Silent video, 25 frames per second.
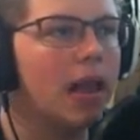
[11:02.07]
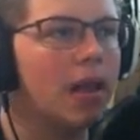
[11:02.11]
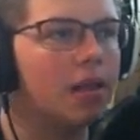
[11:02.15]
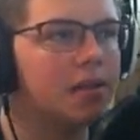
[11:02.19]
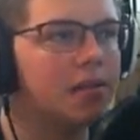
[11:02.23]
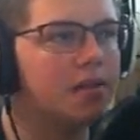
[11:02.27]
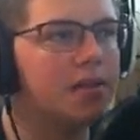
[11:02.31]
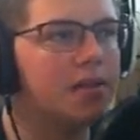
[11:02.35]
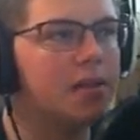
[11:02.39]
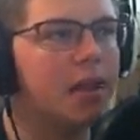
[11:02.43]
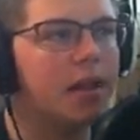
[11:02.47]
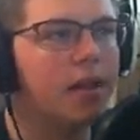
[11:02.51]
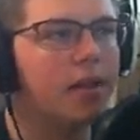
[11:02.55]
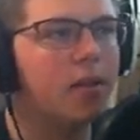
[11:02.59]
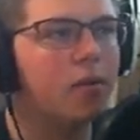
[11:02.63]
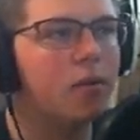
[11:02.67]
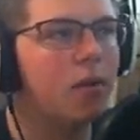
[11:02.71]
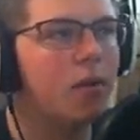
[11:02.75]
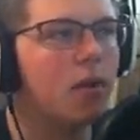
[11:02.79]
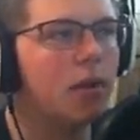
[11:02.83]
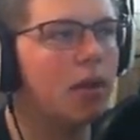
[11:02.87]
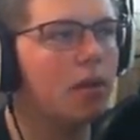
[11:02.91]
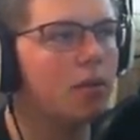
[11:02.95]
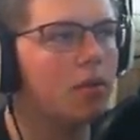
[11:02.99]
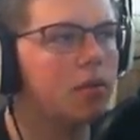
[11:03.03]
last
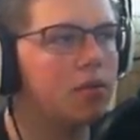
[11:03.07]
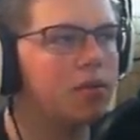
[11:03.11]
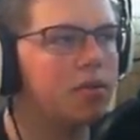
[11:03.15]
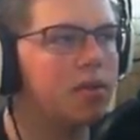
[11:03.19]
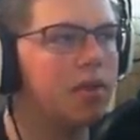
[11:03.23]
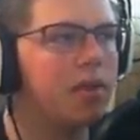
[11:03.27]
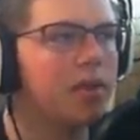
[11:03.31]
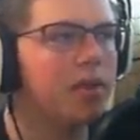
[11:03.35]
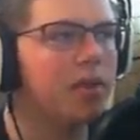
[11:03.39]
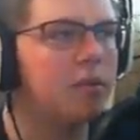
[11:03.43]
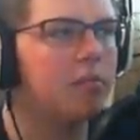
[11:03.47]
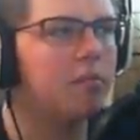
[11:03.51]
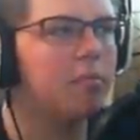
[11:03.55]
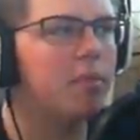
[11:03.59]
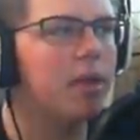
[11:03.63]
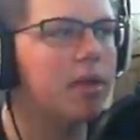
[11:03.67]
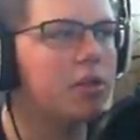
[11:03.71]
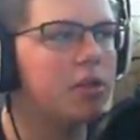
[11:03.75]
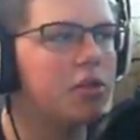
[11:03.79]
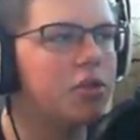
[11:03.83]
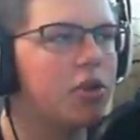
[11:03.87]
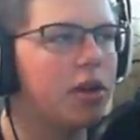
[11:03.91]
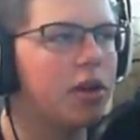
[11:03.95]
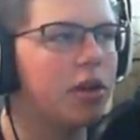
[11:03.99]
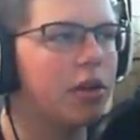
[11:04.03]
night, while I was sitting in
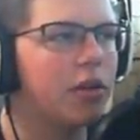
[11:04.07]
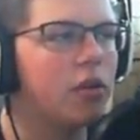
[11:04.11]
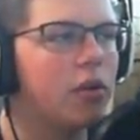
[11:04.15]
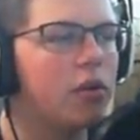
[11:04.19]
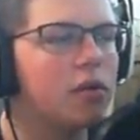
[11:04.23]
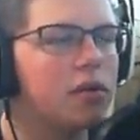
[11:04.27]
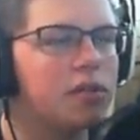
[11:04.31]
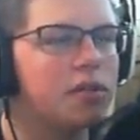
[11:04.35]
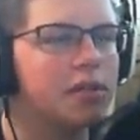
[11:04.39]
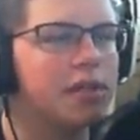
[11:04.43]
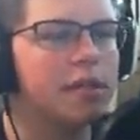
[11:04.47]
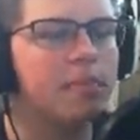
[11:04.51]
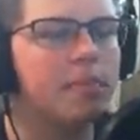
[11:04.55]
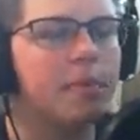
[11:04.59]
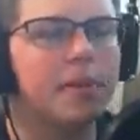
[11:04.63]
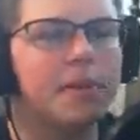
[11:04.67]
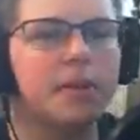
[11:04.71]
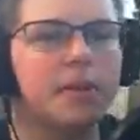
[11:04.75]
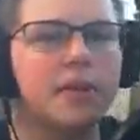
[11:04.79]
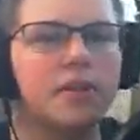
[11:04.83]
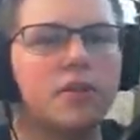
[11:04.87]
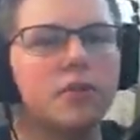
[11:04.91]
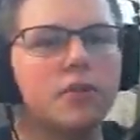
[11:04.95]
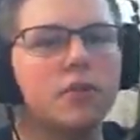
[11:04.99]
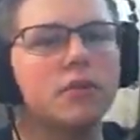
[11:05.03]
bed trying to go to
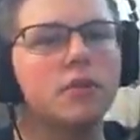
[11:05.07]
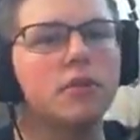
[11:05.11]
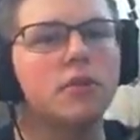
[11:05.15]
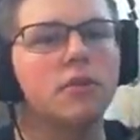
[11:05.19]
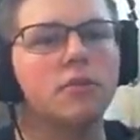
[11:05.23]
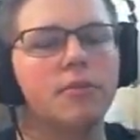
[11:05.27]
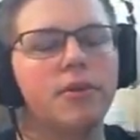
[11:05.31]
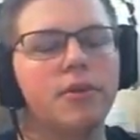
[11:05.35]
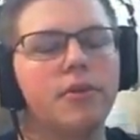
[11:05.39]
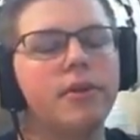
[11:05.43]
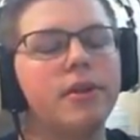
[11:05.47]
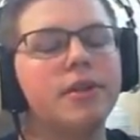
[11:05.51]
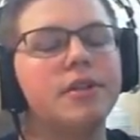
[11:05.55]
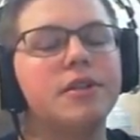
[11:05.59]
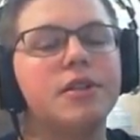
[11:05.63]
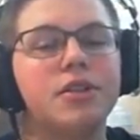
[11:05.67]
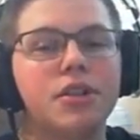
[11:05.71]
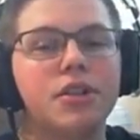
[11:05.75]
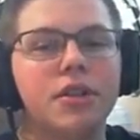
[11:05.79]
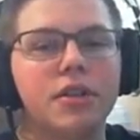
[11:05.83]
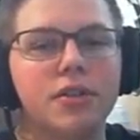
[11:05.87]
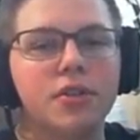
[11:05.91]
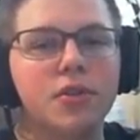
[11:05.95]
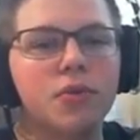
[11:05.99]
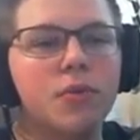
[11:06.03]
sleep, I did do a little bit of
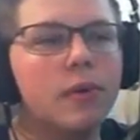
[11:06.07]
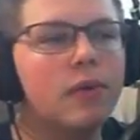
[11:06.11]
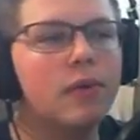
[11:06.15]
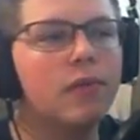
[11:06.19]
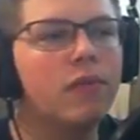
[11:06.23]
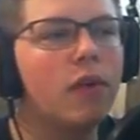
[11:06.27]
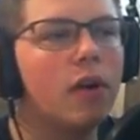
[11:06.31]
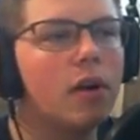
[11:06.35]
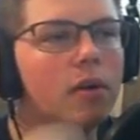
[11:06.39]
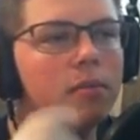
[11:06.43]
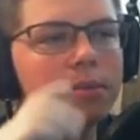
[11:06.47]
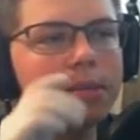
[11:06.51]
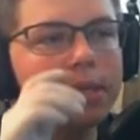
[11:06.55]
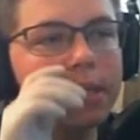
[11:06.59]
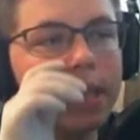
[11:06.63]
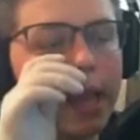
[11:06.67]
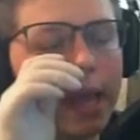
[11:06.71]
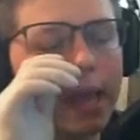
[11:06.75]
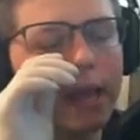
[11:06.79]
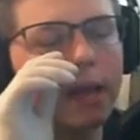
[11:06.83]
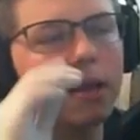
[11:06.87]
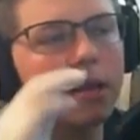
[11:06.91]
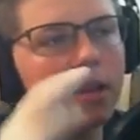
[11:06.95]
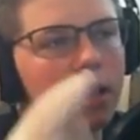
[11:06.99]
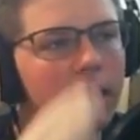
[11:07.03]
research on squid
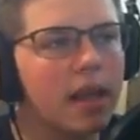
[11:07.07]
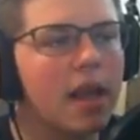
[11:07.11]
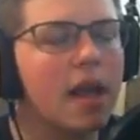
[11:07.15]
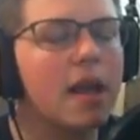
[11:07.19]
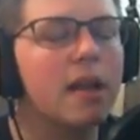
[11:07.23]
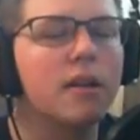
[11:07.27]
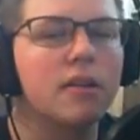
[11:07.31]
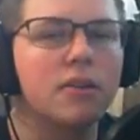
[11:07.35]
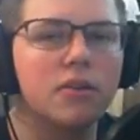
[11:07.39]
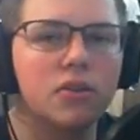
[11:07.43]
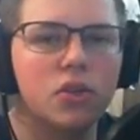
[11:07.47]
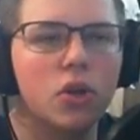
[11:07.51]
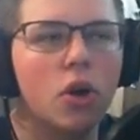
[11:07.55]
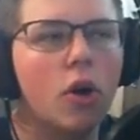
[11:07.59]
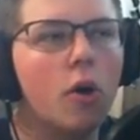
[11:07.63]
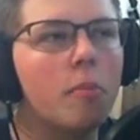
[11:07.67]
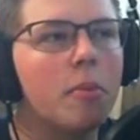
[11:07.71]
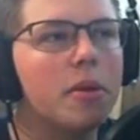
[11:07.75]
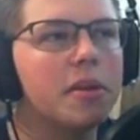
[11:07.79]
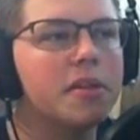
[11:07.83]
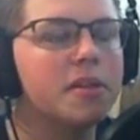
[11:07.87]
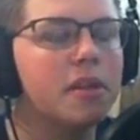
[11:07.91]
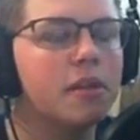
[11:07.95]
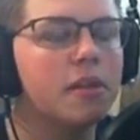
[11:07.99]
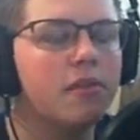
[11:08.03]
farms, and like kind of
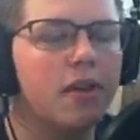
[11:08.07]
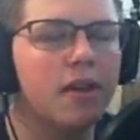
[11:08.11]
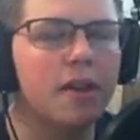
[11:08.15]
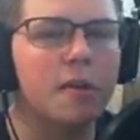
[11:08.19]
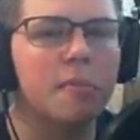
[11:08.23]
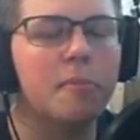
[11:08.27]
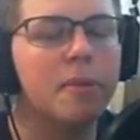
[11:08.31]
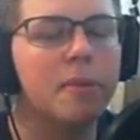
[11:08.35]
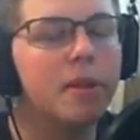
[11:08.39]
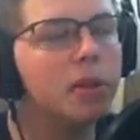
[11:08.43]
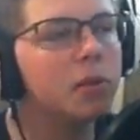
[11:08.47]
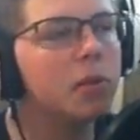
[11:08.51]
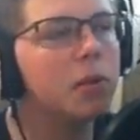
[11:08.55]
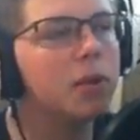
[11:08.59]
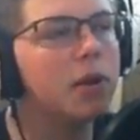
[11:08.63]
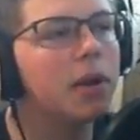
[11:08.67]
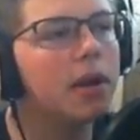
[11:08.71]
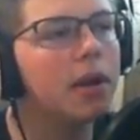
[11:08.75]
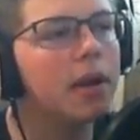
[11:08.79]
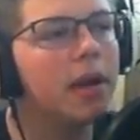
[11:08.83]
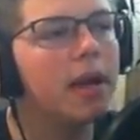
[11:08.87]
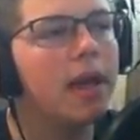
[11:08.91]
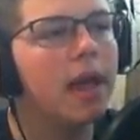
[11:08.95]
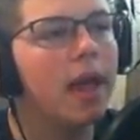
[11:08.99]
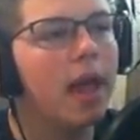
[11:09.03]
taught myself how to build
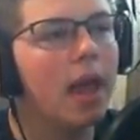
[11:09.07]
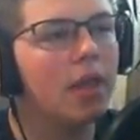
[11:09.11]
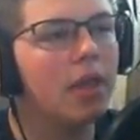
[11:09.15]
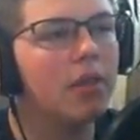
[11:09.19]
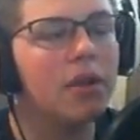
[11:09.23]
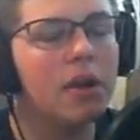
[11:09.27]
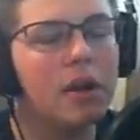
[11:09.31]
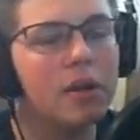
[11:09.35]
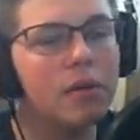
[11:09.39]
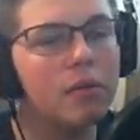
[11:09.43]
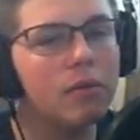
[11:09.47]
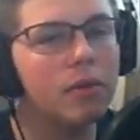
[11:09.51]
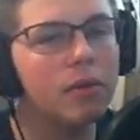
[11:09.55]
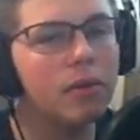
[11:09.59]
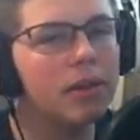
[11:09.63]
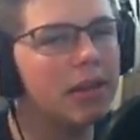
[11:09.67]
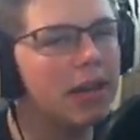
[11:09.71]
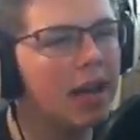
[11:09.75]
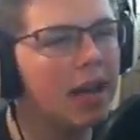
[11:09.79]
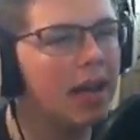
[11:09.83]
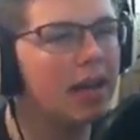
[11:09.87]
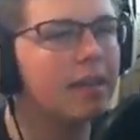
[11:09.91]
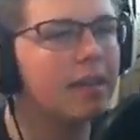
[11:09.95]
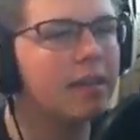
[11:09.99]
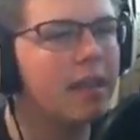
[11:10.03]
one, and they're
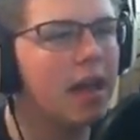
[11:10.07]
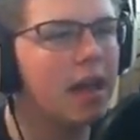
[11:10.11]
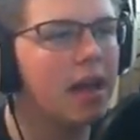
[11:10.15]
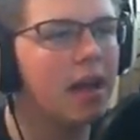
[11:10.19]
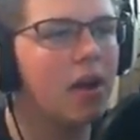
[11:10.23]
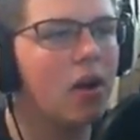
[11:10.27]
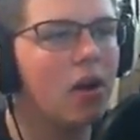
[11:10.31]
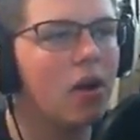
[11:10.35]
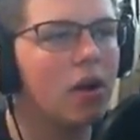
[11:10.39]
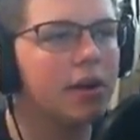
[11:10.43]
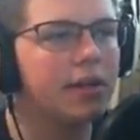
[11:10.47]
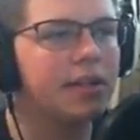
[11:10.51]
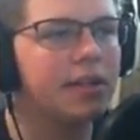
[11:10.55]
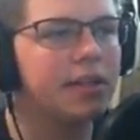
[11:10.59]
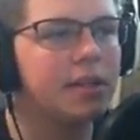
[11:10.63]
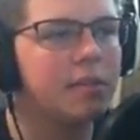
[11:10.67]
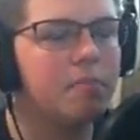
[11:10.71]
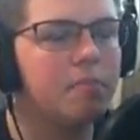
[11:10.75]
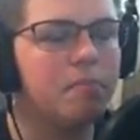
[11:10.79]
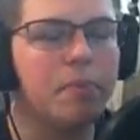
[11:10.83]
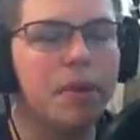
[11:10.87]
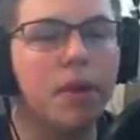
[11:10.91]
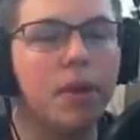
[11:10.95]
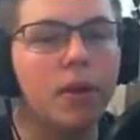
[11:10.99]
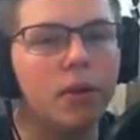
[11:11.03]
really not that
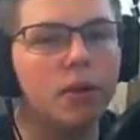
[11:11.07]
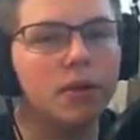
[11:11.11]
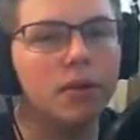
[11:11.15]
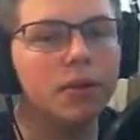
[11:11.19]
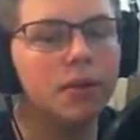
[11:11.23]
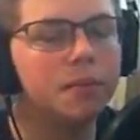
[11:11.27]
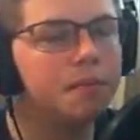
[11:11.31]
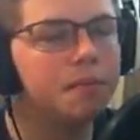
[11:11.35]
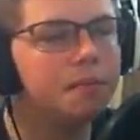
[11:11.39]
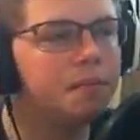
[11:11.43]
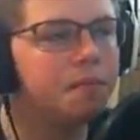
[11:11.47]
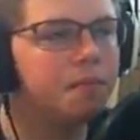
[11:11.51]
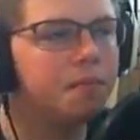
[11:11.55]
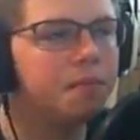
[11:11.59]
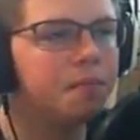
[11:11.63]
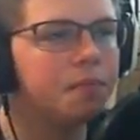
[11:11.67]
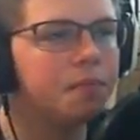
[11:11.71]
hard to build.